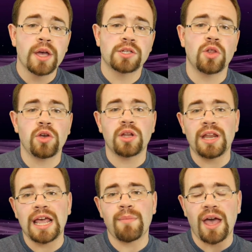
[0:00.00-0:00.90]
so that you could
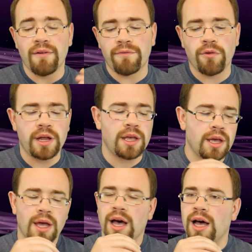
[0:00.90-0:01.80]
name every
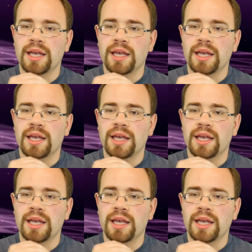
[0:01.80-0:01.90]
uh,